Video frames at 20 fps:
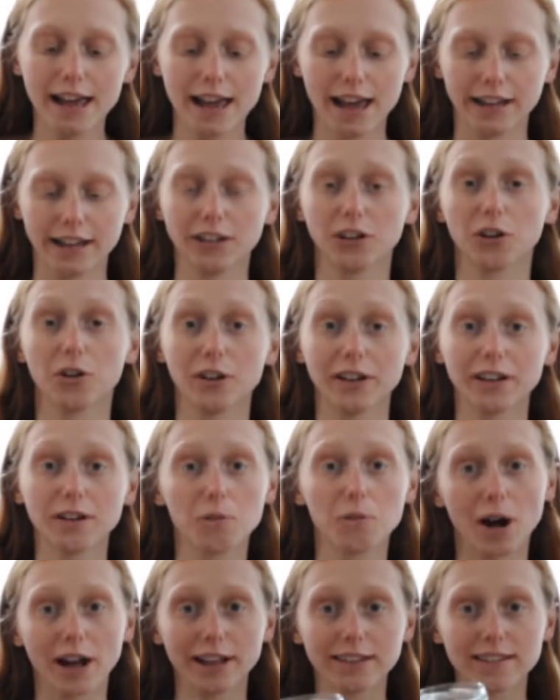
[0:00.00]
and you're going to
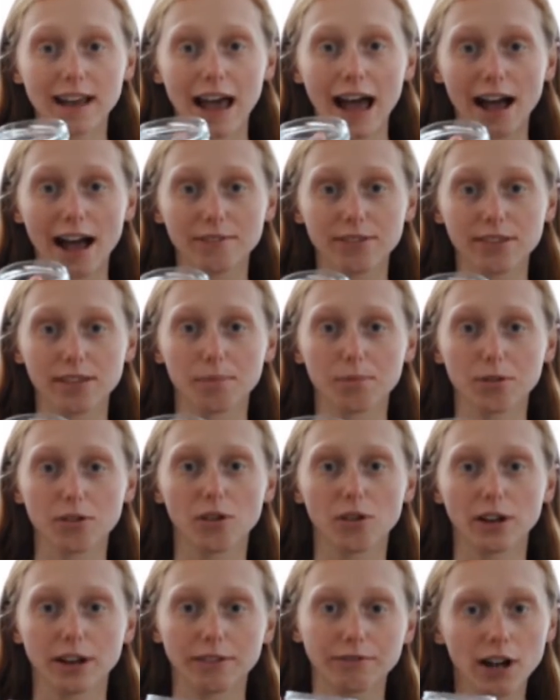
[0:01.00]
want to have some
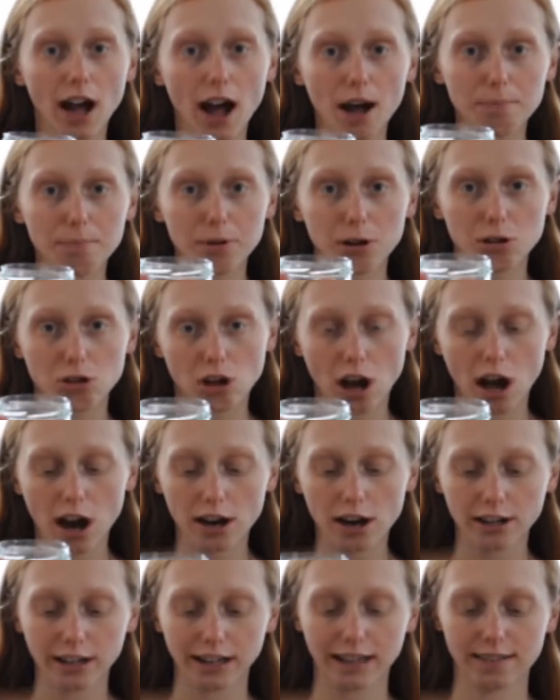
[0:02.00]
sort of cup or
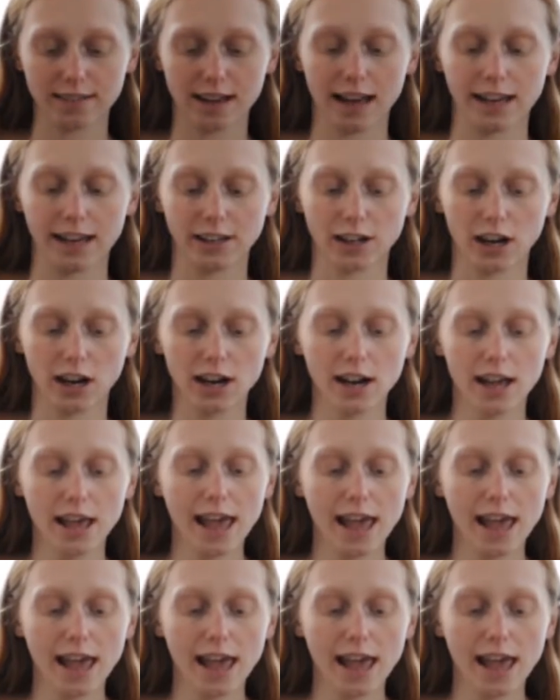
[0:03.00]
jar or container